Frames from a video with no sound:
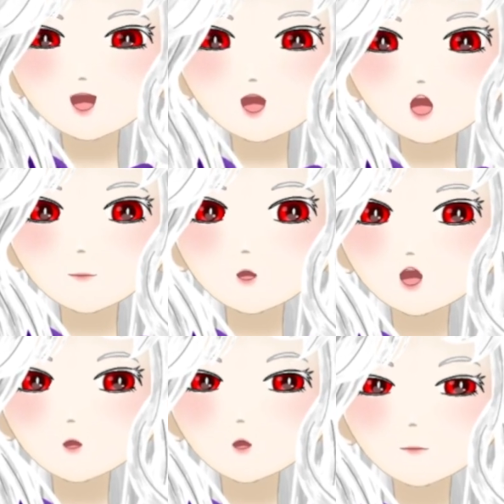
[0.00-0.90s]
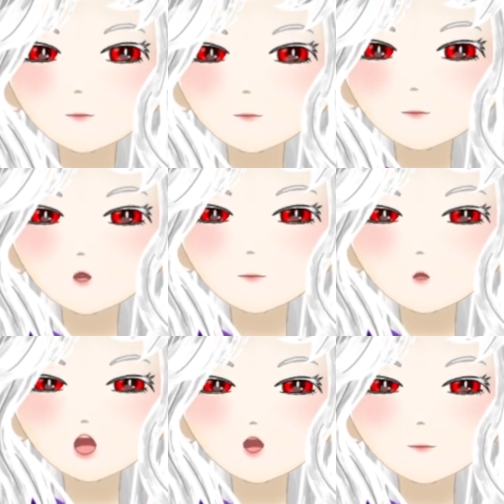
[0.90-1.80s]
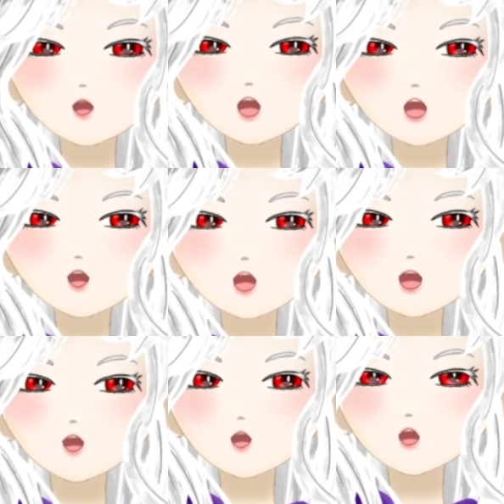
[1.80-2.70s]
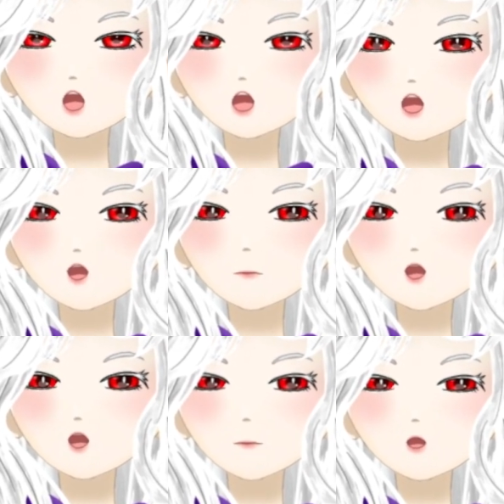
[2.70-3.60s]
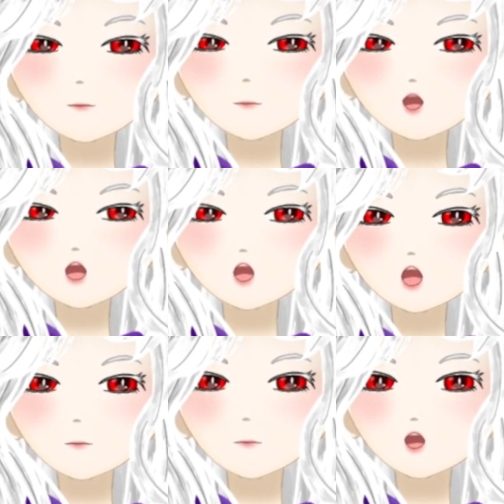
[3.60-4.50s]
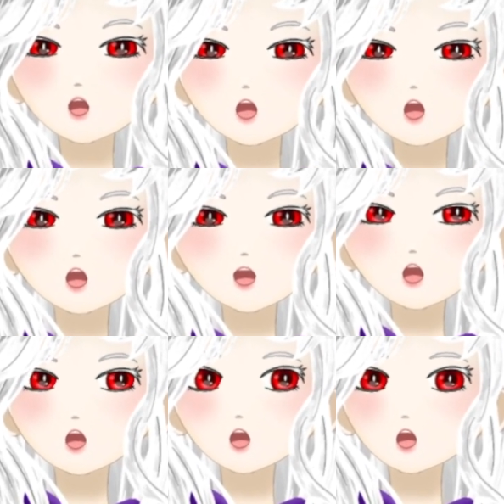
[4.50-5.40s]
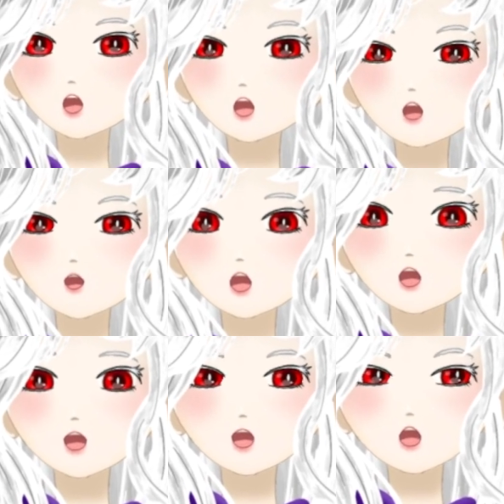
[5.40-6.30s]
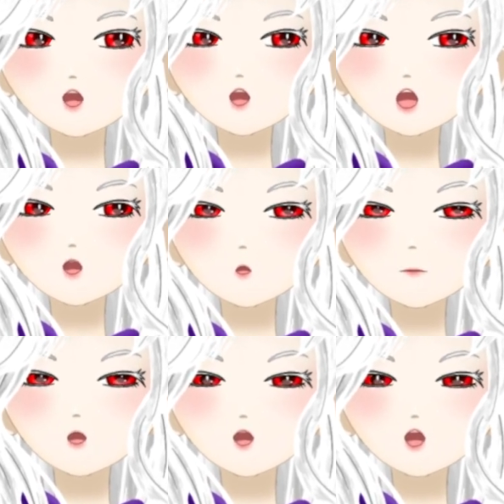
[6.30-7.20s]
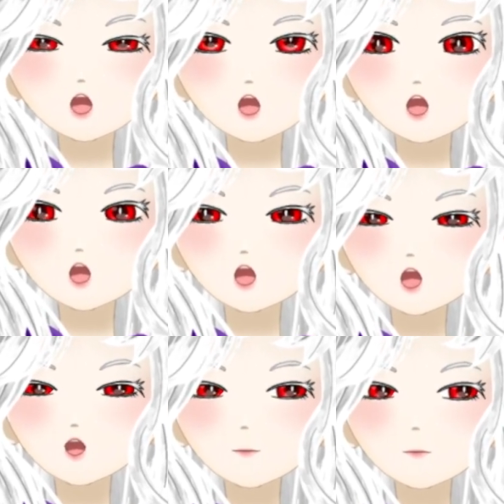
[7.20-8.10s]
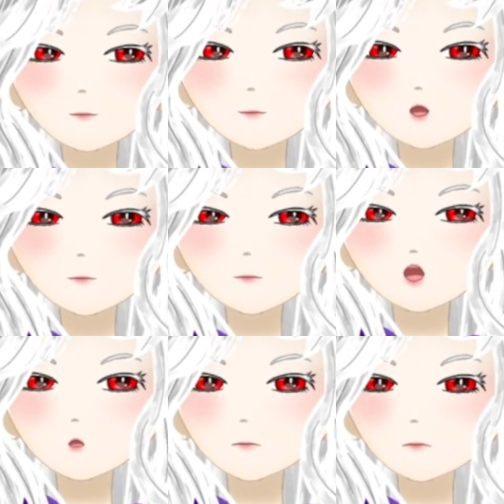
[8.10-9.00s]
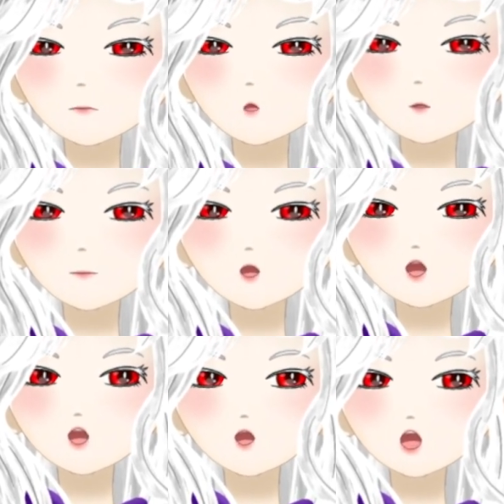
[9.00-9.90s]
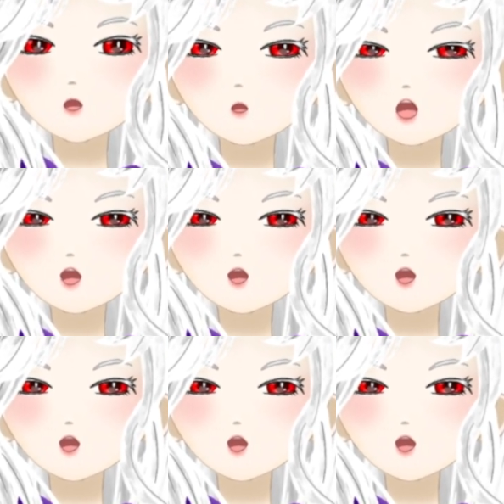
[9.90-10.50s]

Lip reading: Played flute in band, but later on I regretted it and wanted to play percussion. You know, I learned the guitar in middle school. I was in string band,